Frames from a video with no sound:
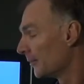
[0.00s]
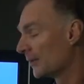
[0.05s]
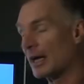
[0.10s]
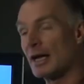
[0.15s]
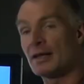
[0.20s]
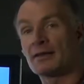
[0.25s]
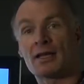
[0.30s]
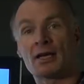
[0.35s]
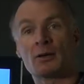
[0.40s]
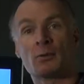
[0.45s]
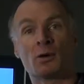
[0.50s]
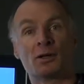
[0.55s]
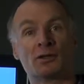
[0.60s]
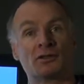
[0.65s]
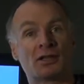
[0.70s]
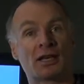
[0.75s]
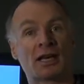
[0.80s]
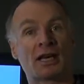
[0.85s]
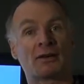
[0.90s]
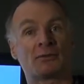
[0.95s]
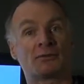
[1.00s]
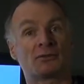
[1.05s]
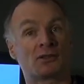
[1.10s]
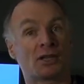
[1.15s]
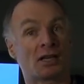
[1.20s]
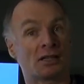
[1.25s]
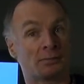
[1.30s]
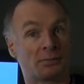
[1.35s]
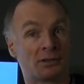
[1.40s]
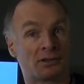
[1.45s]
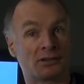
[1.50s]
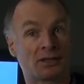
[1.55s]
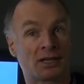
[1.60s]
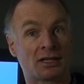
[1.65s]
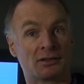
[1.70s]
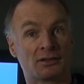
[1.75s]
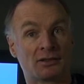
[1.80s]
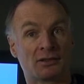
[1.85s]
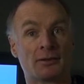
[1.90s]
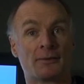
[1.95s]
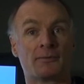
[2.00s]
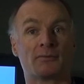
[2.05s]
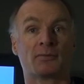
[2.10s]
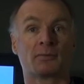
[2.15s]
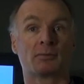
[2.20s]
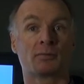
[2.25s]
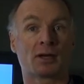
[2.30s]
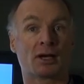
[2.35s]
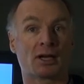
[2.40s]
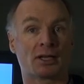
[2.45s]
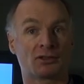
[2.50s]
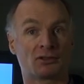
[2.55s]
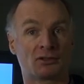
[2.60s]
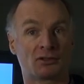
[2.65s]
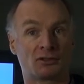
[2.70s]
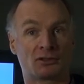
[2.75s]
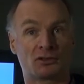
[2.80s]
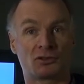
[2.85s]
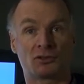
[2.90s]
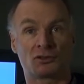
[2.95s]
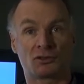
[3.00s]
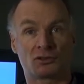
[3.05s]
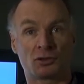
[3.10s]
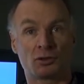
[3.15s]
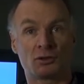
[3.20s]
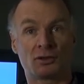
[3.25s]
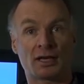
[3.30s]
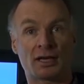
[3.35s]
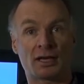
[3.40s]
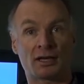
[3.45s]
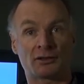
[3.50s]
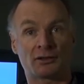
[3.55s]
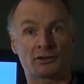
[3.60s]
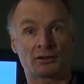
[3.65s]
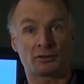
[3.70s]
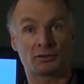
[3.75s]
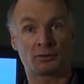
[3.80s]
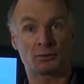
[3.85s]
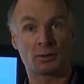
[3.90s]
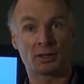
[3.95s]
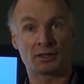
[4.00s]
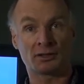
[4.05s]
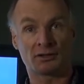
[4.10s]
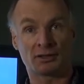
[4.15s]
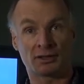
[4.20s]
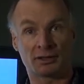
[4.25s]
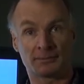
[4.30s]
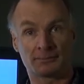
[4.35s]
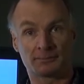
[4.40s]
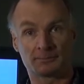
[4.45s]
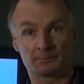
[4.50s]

and they want to have 10% by 2020.